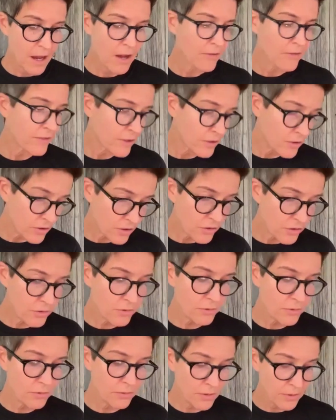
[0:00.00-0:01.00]
Of the
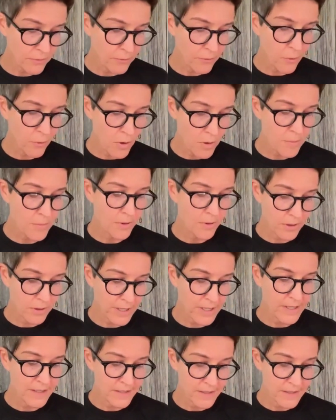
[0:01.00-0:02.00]
two, the former
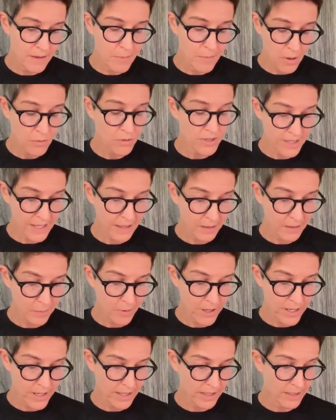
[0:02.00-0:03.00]
is the most
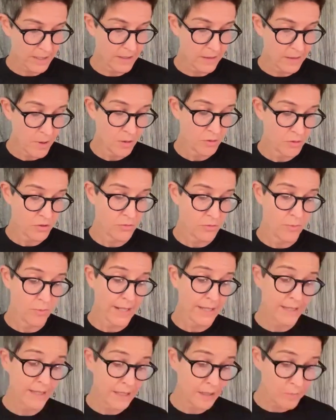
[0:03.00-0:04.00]
celebrated, the most
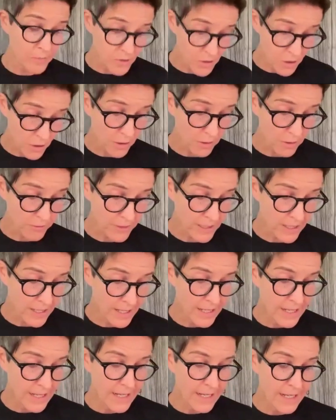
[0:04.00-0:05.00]
readily observed.
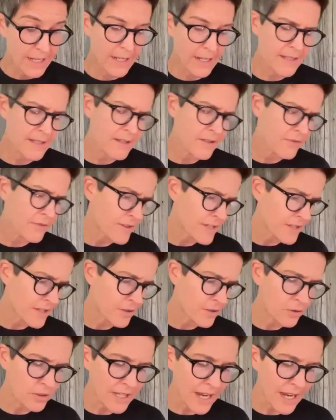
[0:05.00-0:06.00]
It is the
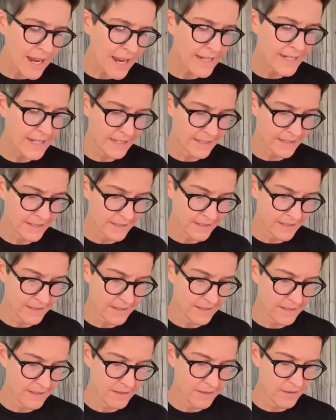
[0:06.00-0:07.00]
physical
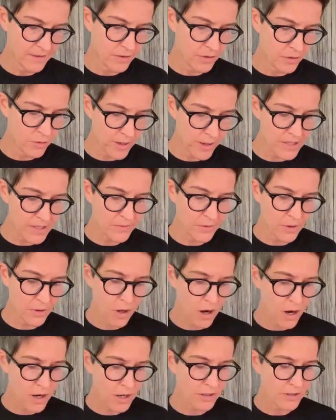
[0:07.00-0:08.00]
tidings, the
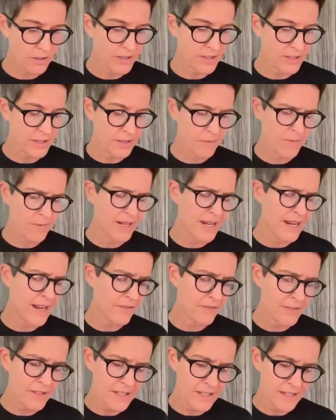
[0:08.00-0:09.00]
graceful arcs, the
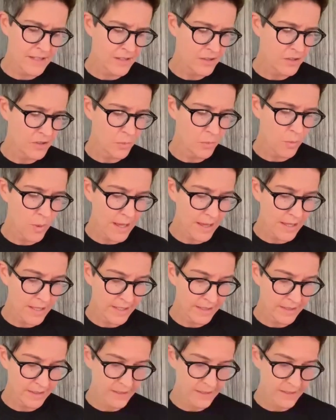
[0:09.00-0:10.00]
beneficent
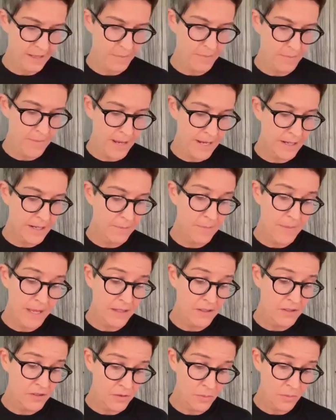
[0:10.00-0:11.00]
swellings that make
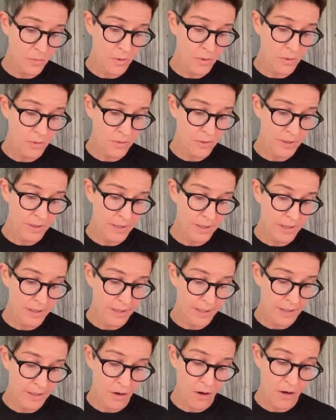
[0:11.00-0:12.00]
men swoon
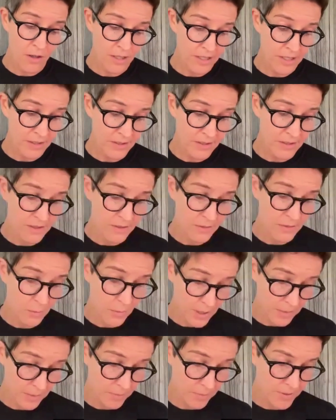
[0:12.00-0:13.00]
and artists
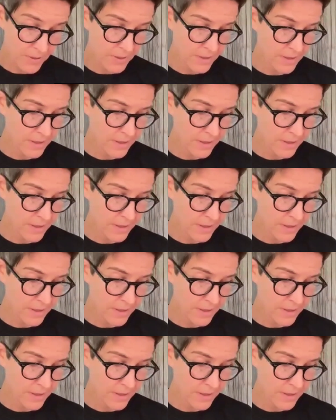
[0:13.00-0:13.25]
weep.